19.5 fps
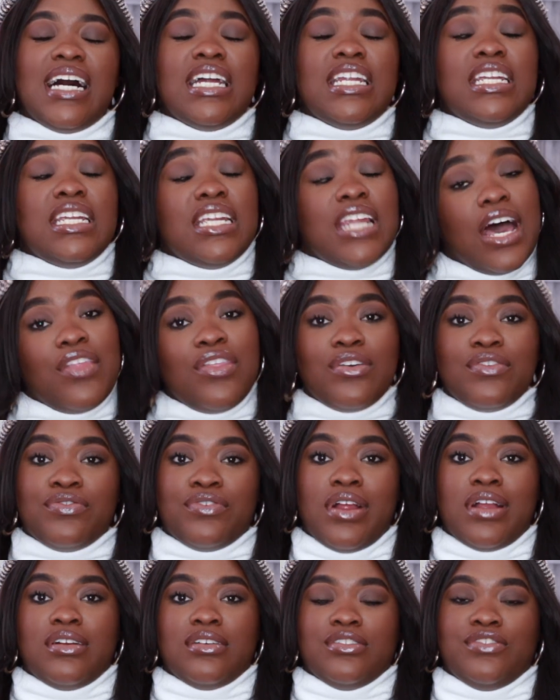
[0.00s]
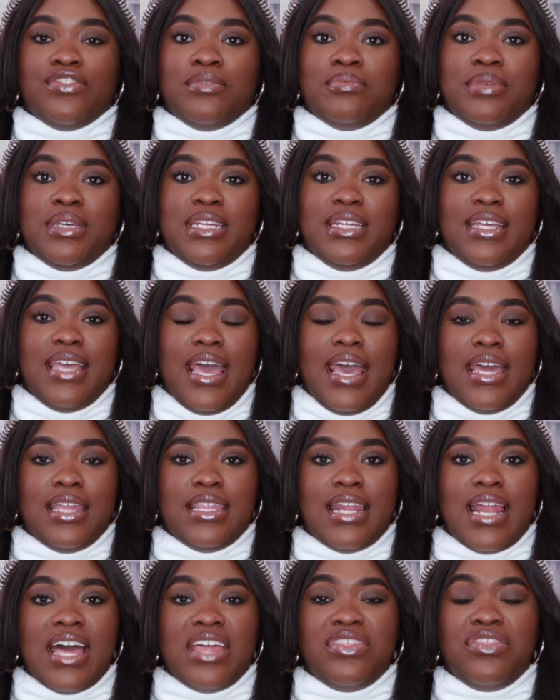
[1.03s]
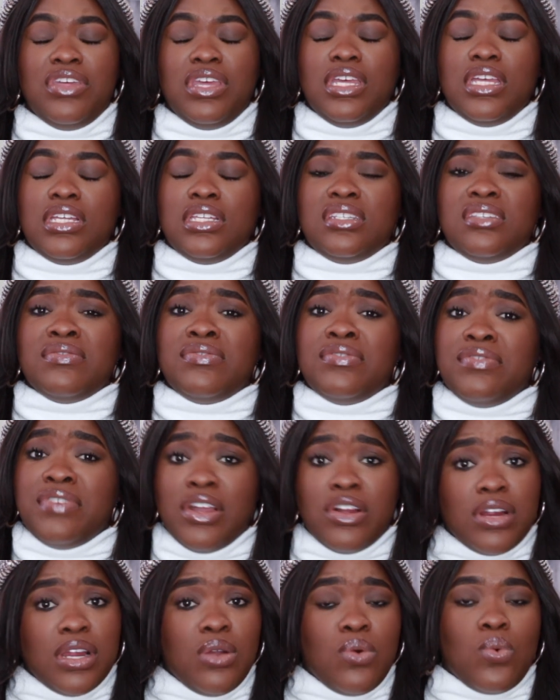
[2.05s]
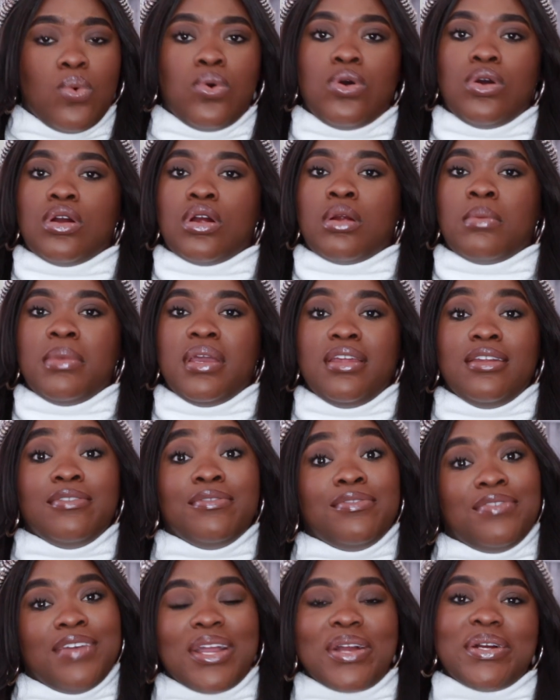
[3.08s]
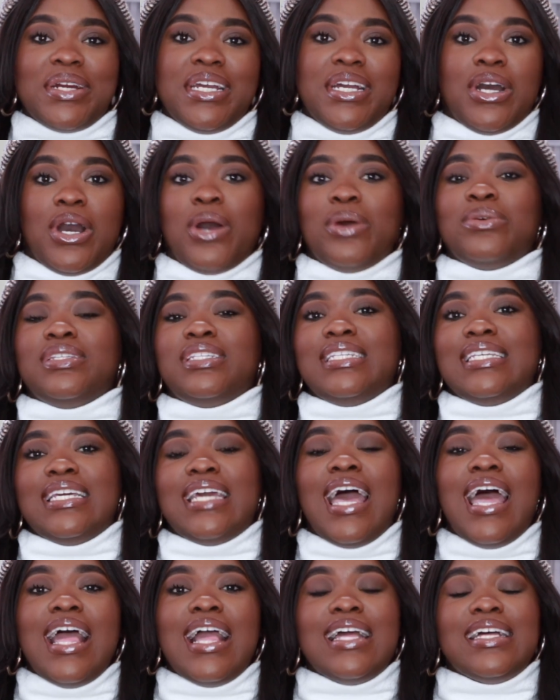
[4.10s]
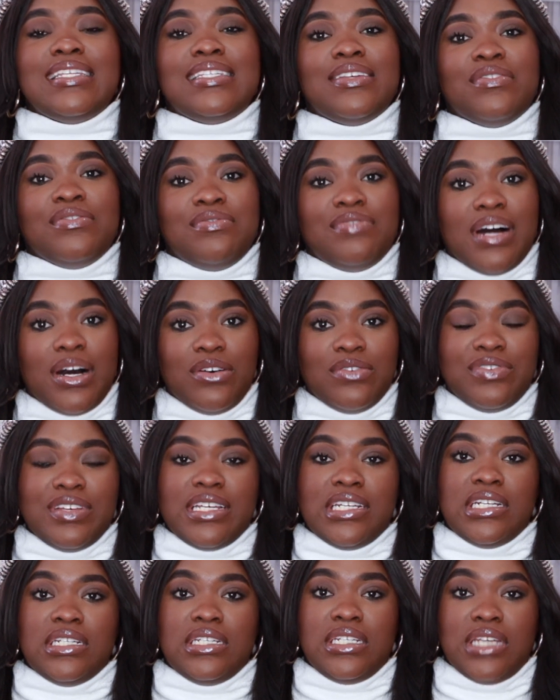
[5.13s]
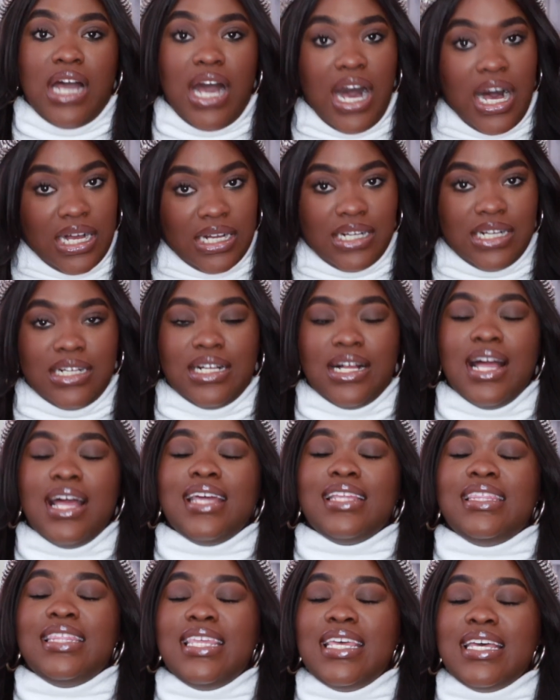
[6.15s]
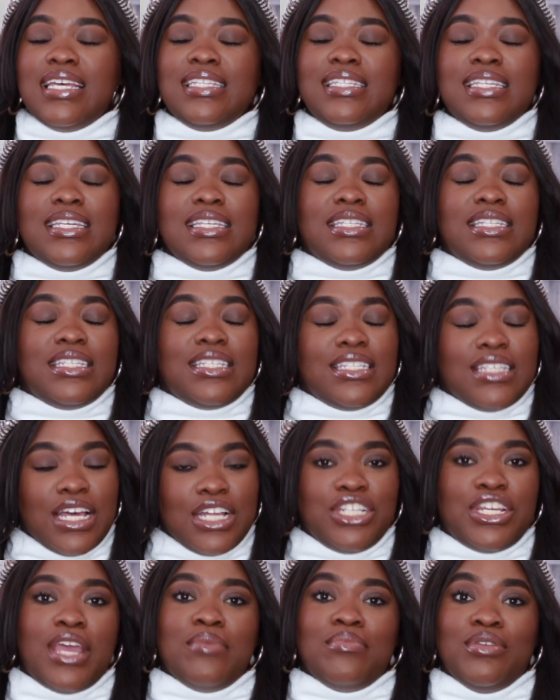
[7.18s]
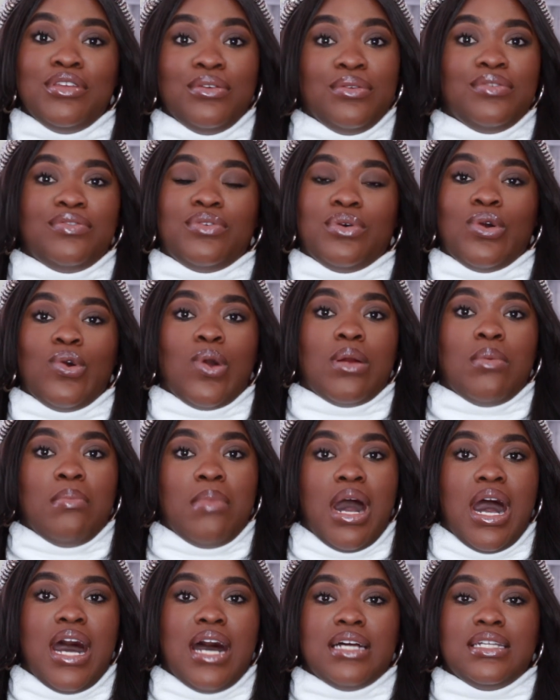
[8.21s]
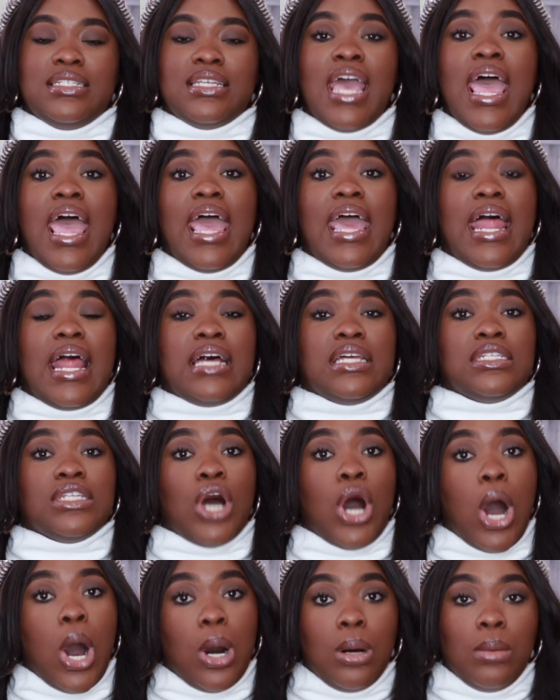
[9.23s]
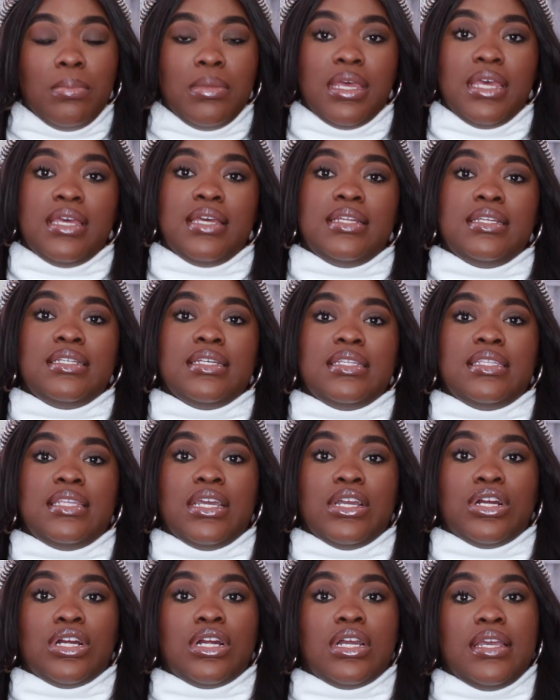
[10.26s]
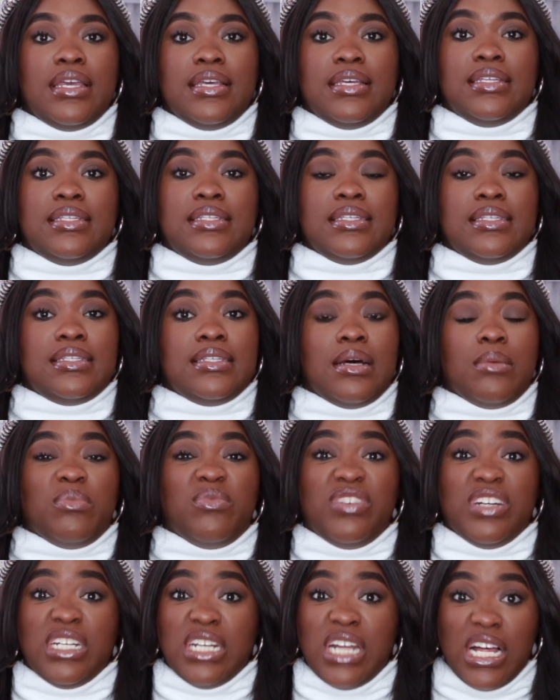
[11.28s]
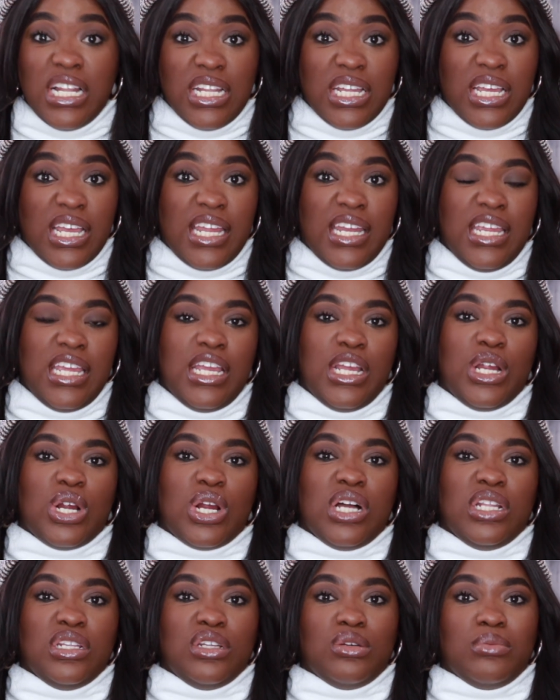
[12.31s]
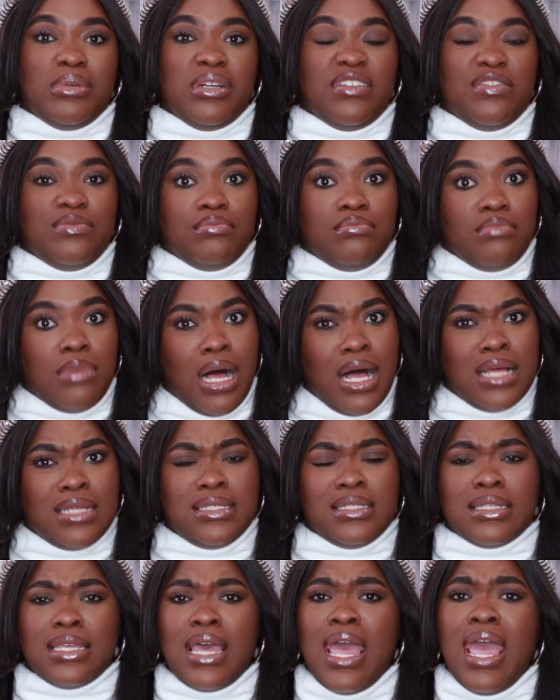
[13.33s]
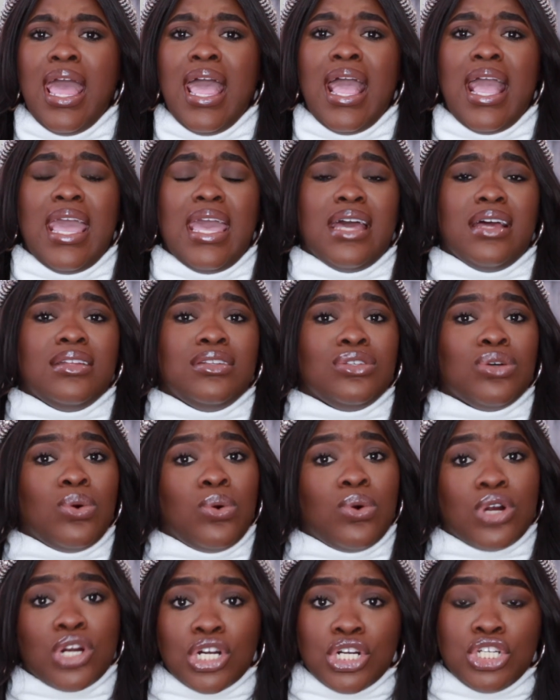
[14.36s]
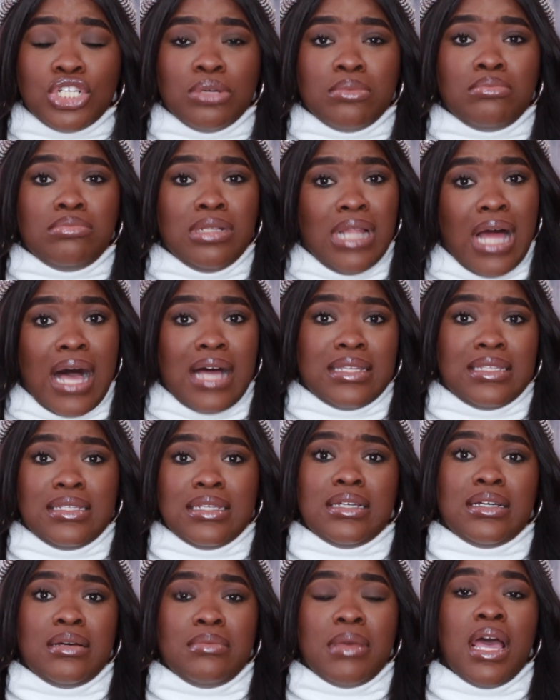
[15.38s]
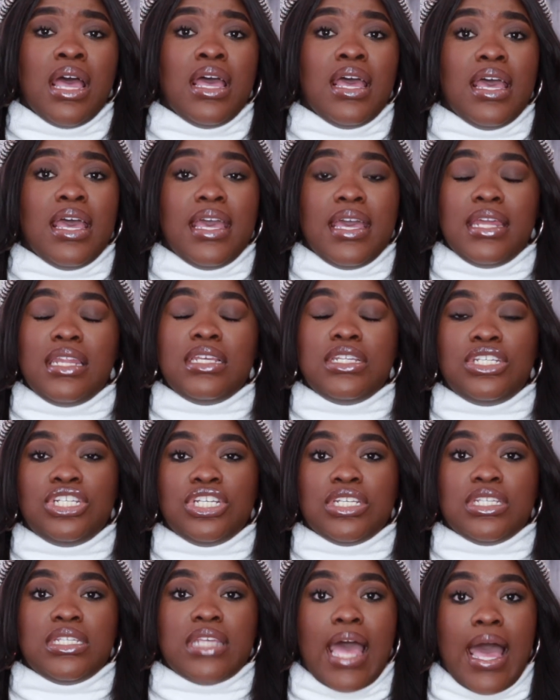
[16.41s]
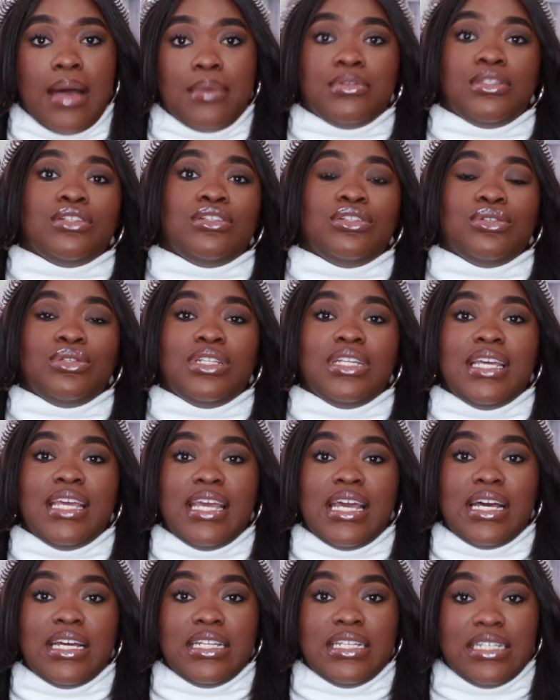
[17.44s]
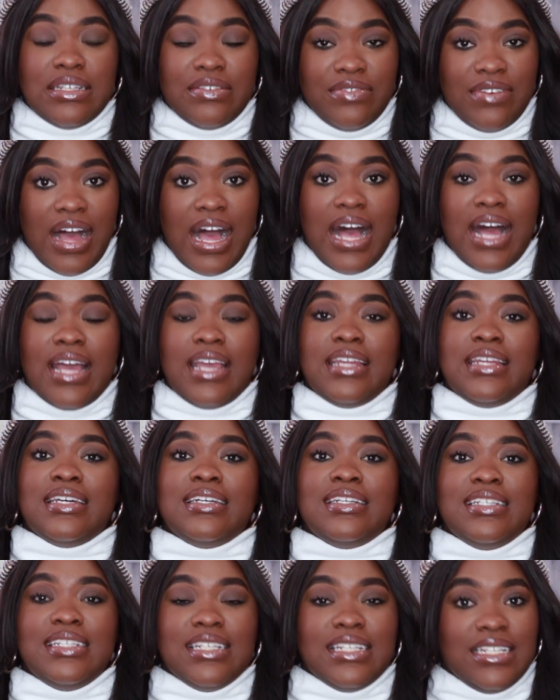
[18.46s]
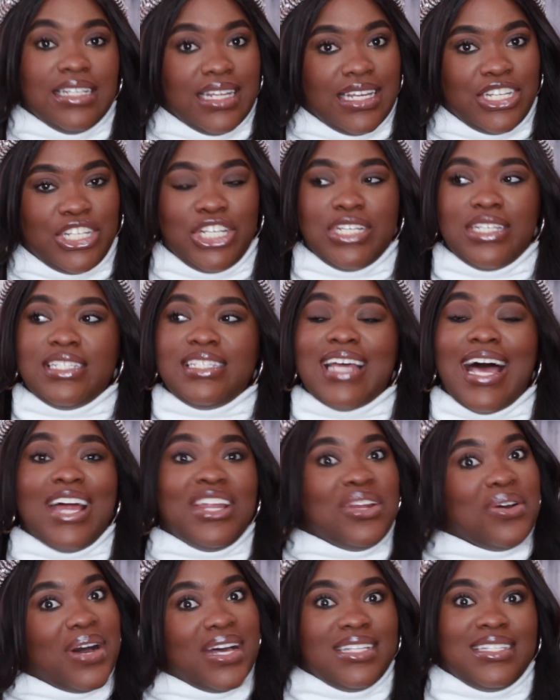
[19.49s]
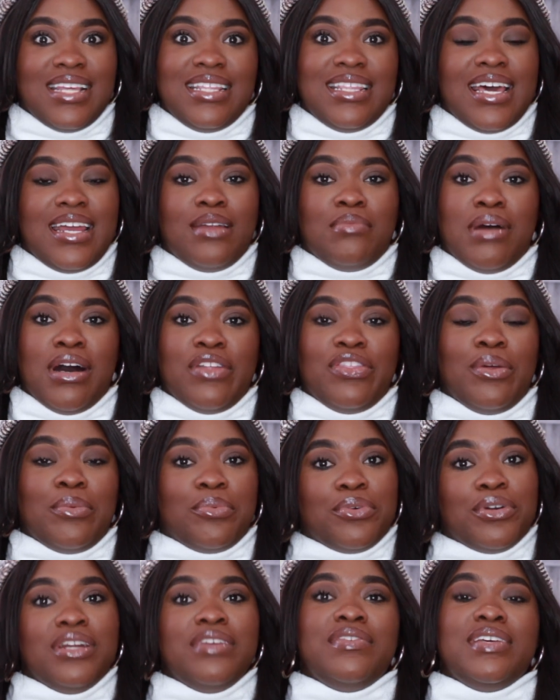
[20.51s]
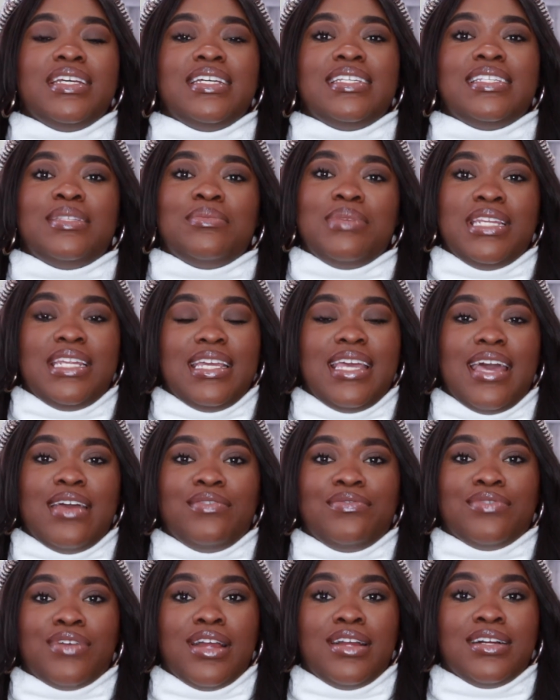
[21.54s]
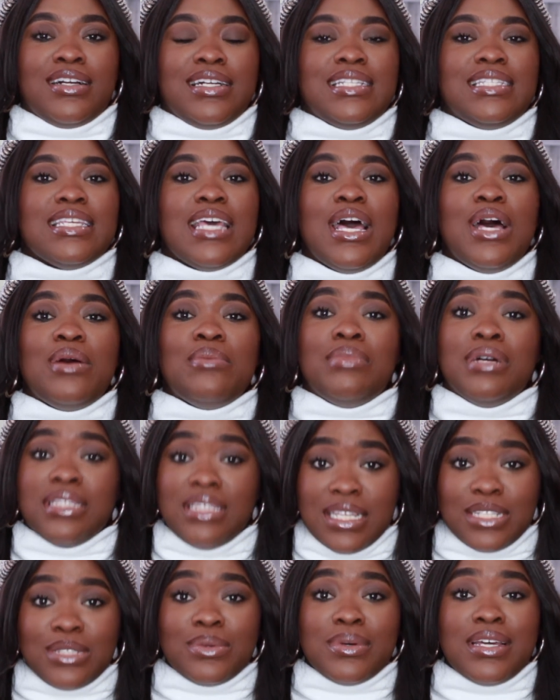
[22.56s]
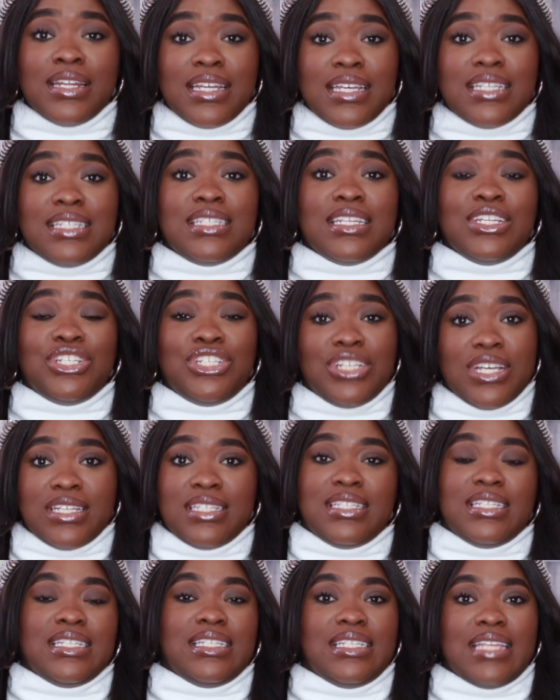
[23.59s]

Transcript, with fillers: another fragrance from B D K that I think is very warm and very cozy is Velvet Tonka. This is such a beautiful gourmand. It has almond, there is some vanilla in here, a little bit of musk and orange blossom. It is just absolutely divine, delicious. I know I said that about the previous B D K fragrance, but this one is just the